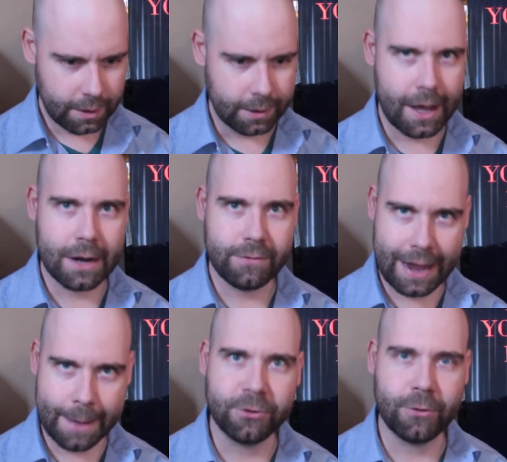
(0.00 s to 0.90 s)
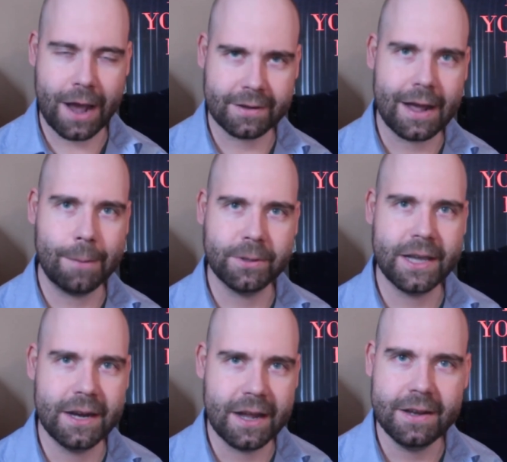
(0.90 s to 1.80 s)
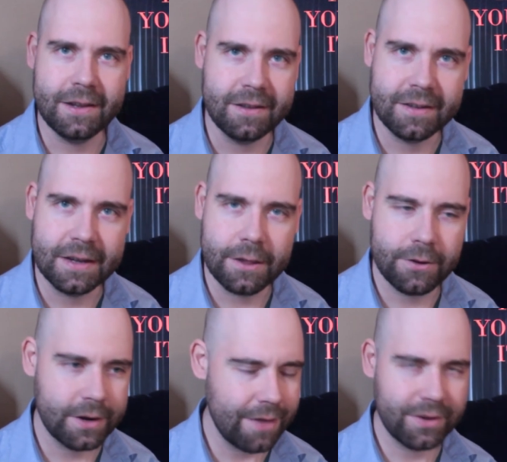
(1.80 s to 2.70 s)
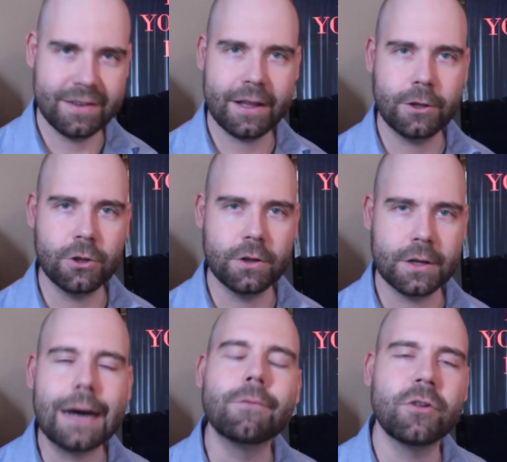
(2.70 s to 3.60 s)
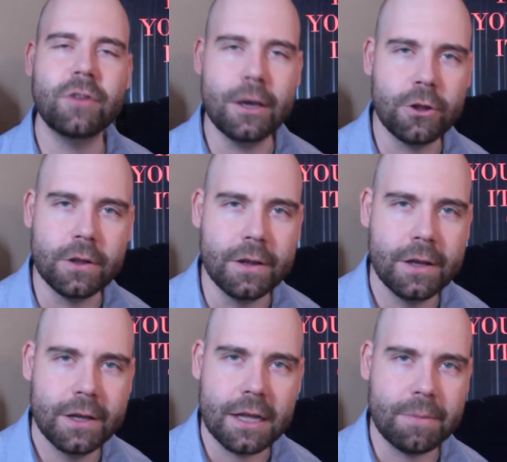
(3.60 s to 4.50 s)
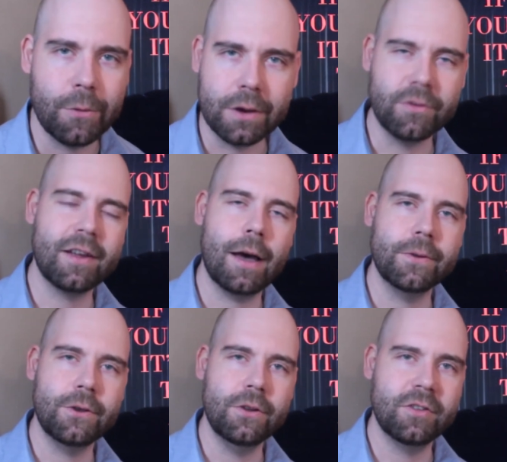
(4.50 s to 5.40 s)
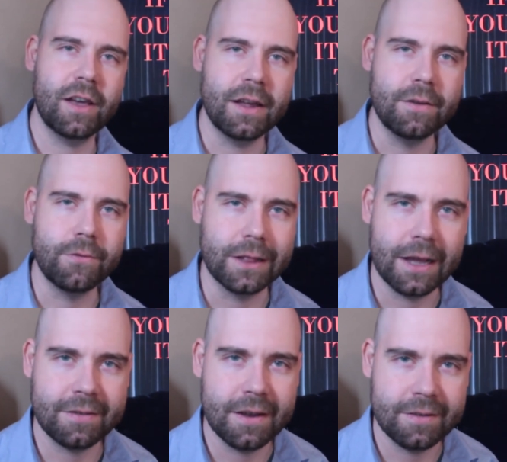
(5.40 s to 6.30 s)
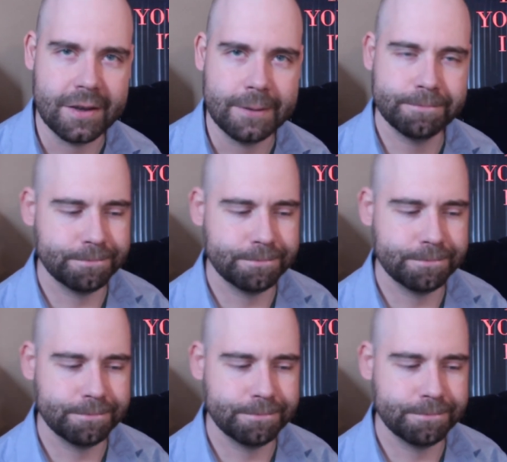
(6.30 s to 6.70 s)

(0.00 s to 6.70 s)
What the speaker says: a lot of abstract, complicated ideas together and have an intelligent conversation about whatever topic you decide for the last essay.